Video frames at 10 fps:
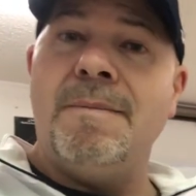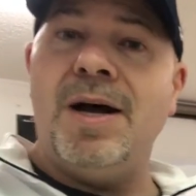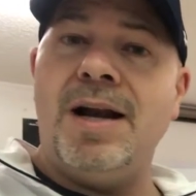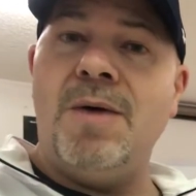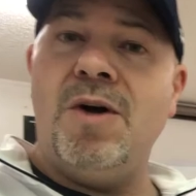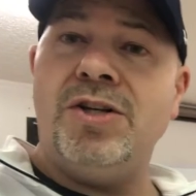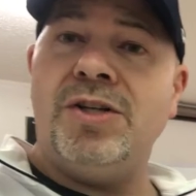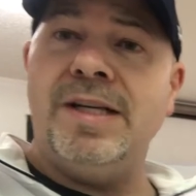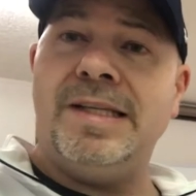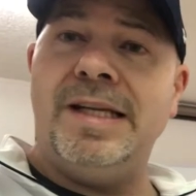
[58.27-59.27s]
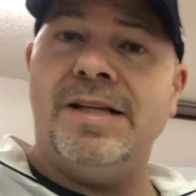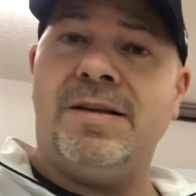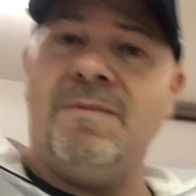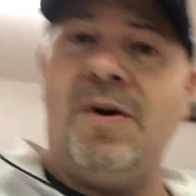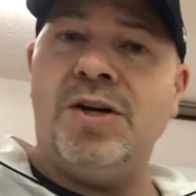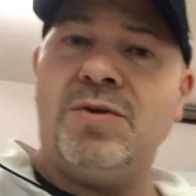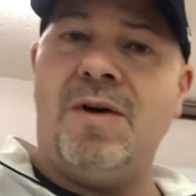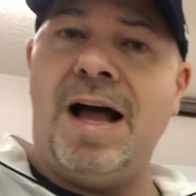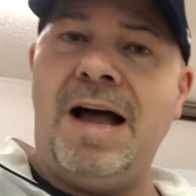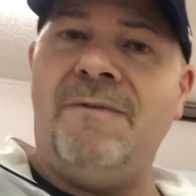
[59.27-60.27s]
But I want you to send some
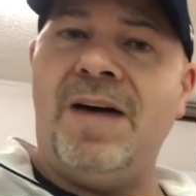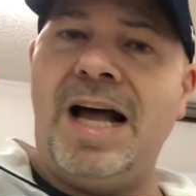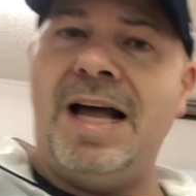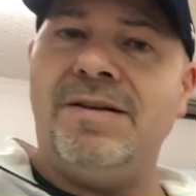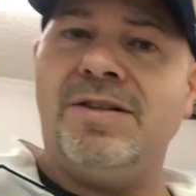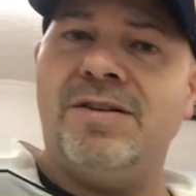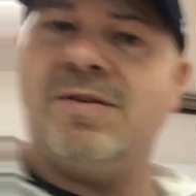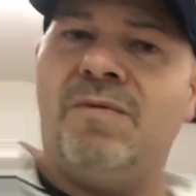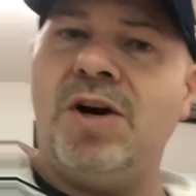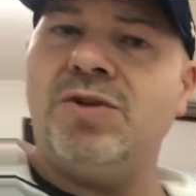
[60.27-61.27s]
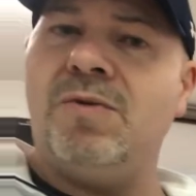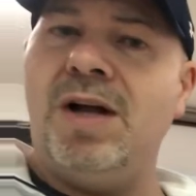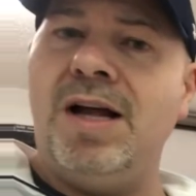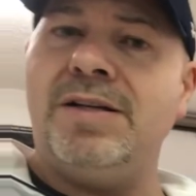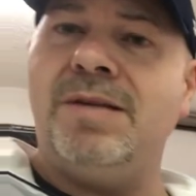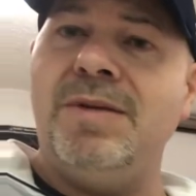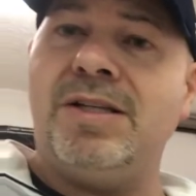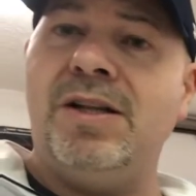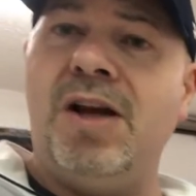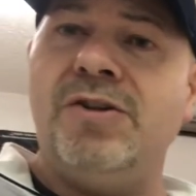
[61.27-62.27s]
virtual high fives and some virtual hugs to
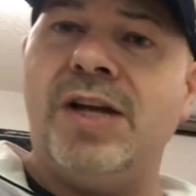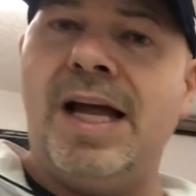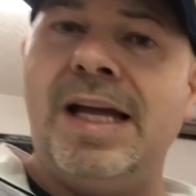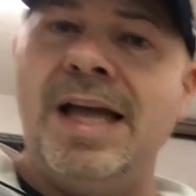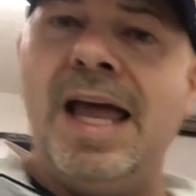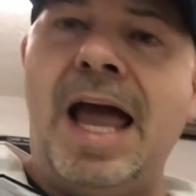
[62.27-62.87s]
Miss Cloget.